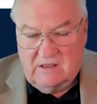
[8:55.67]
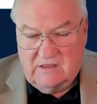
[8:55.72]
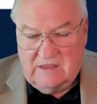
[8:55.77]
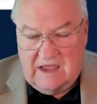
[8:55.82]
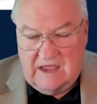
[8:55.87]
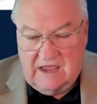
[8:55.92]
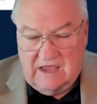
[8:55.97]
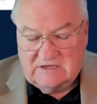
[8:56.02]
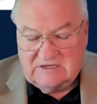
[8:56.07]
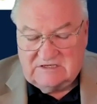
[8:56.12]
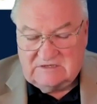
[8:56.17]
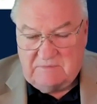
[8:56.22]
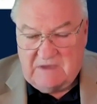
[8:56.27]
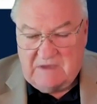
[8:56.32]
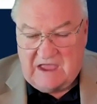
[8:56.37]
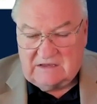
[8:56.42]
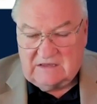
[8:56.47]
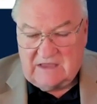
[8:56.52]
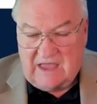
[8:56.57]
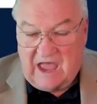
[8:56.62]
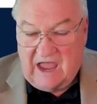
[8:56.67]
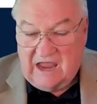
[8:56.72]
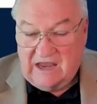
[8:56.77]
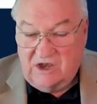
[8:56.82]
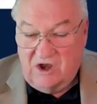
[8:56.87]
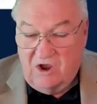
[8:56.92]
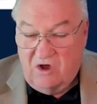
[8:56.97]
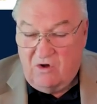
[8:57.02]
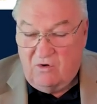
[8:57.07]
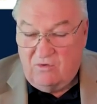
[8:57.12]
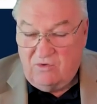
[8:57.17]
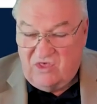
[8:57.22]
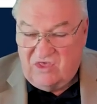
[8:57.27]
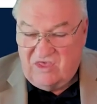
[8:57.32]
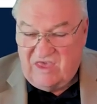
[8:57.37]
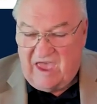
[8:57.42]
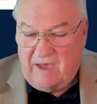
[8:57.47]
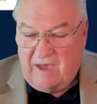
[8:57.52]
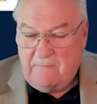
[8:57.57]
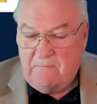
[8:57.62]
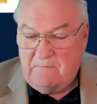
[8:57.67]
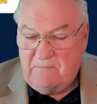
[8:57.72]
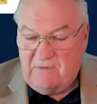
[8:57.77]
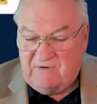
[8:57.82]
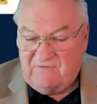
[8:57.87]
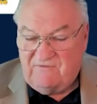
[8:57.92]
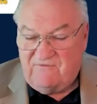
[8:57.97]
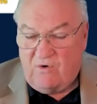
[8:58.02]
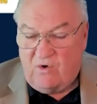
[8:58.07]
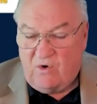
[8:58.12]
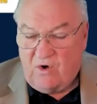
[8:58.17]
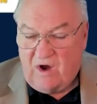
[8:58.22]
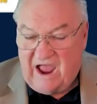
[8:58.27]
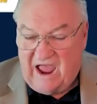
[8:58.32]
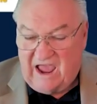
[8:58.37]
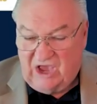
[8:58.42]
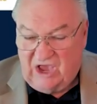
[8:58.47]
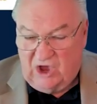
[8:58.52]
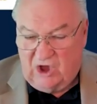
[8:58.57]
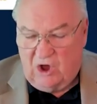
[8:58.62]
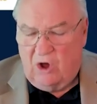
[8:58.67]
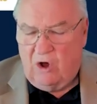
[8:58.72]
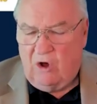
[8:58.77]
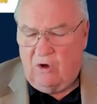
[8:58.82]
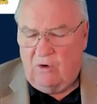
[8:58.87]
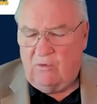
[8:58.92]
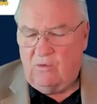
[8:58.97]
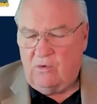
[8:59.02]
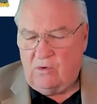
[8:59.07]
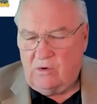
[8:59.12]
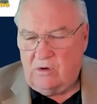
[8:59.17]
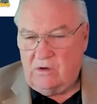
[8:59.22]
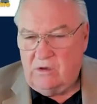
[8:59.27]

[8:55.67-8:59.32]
They expect I know them before I go.